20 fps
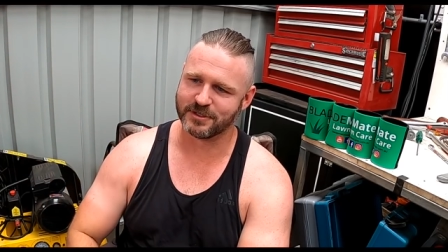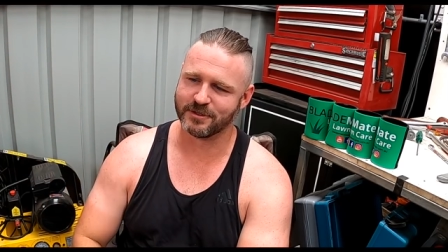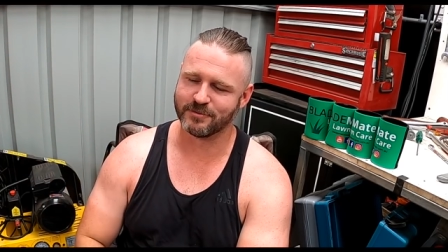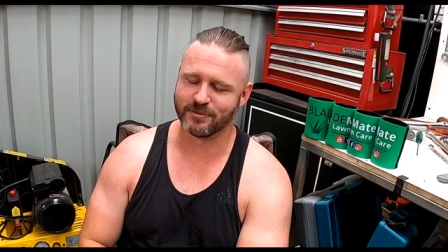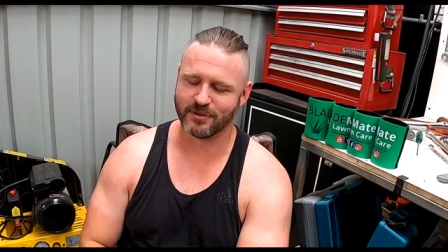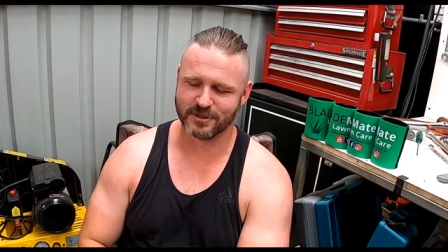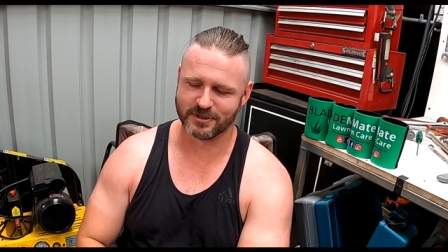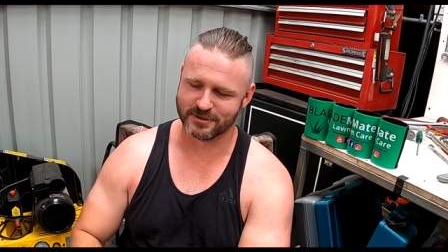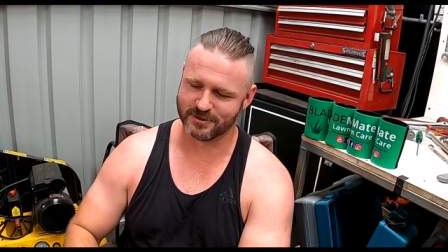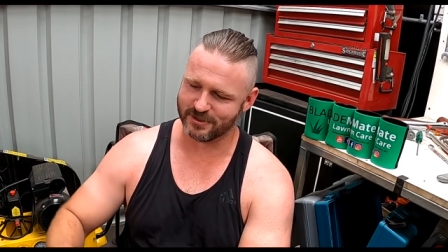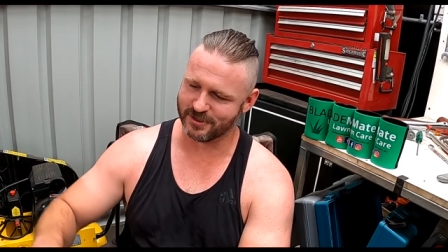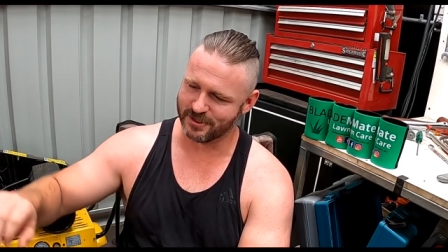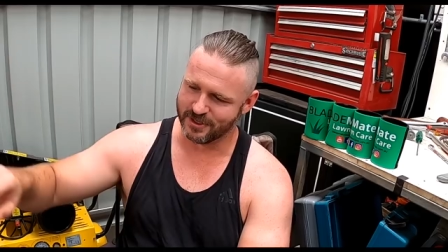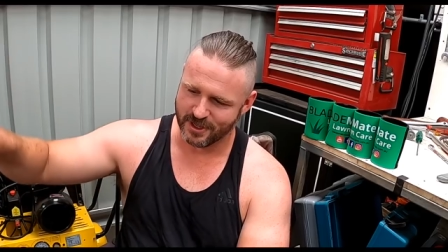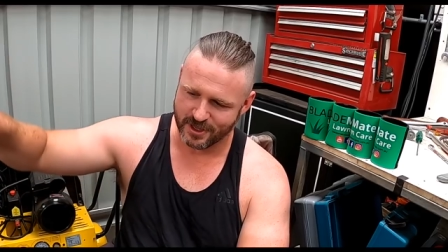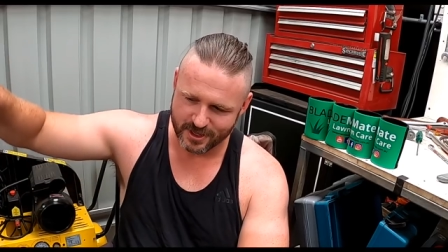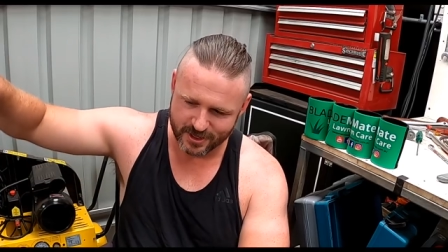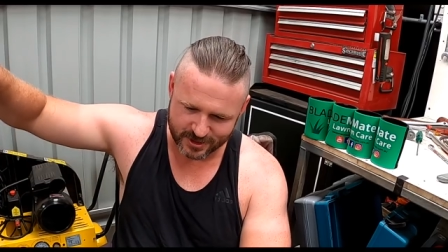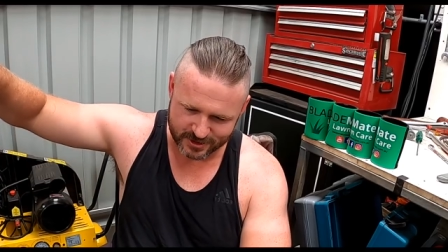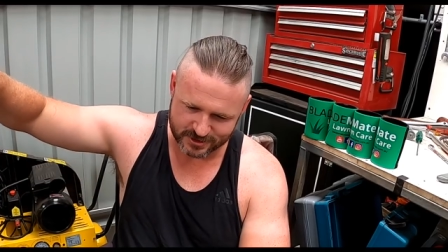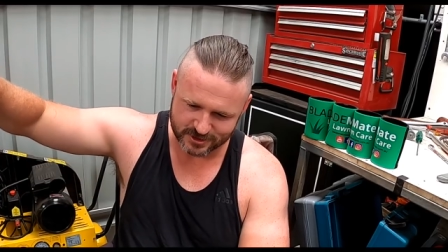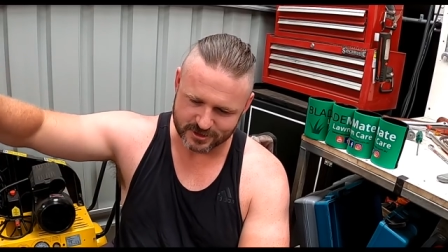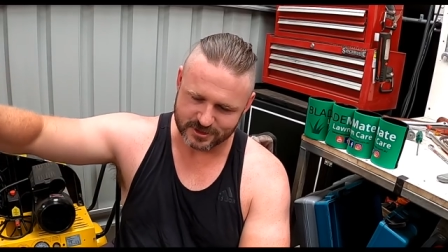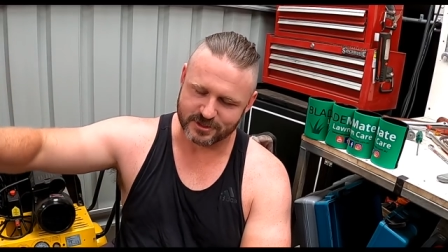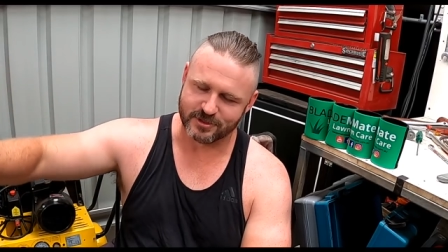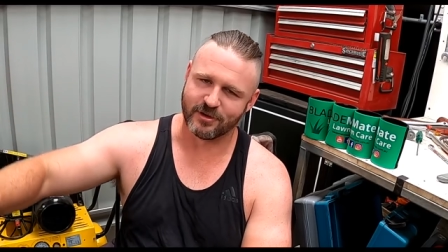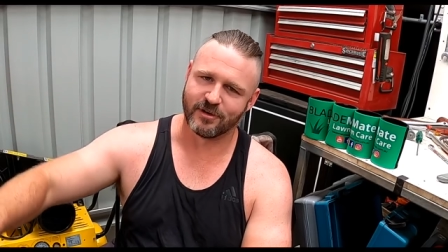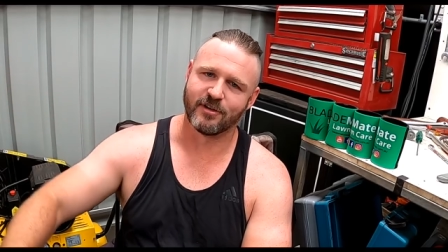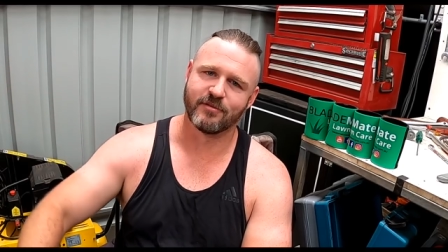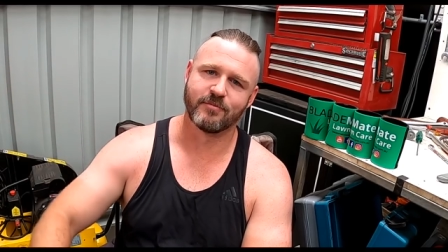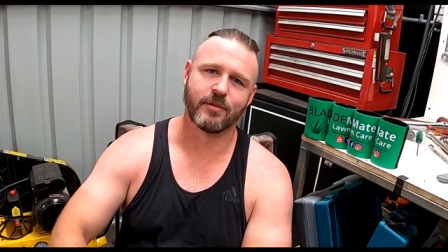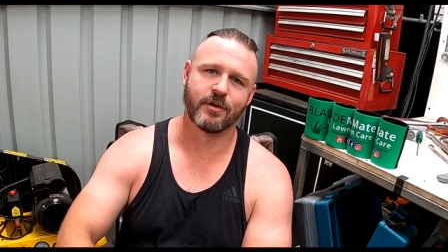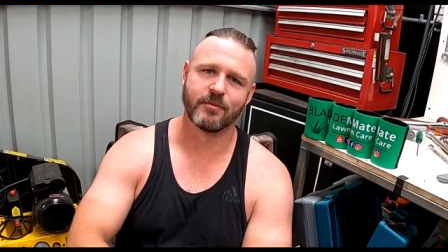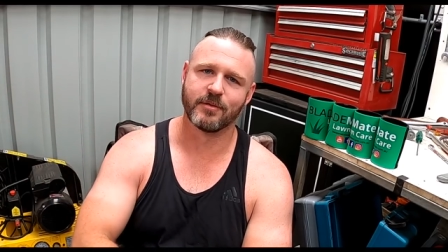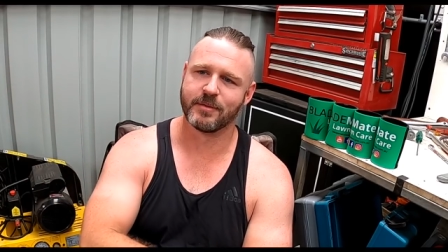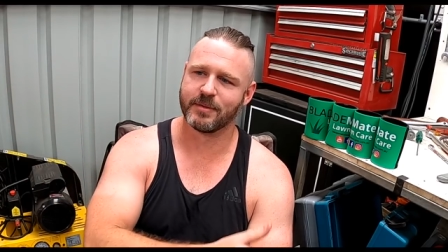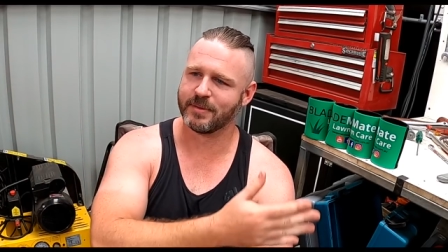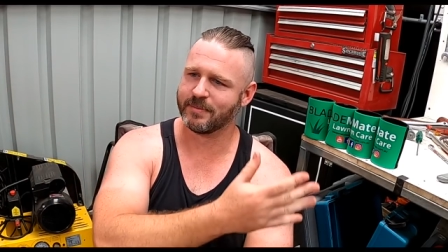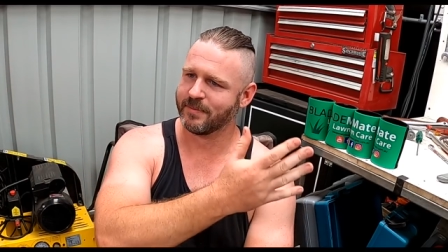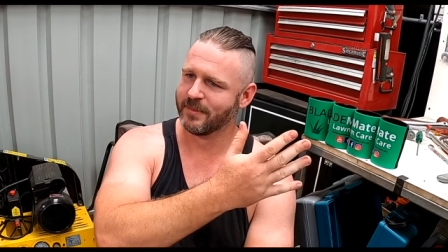I did recently, just dive
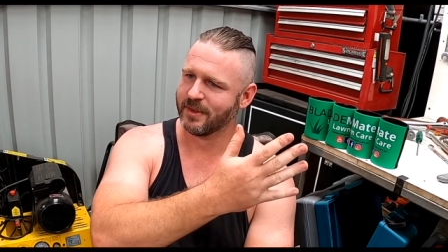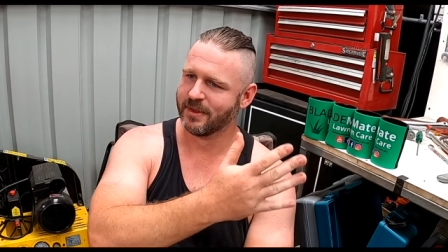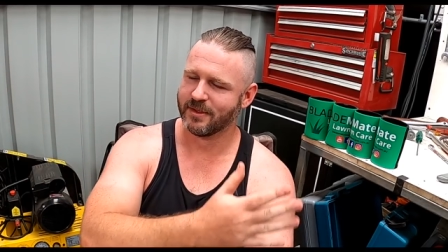bombing.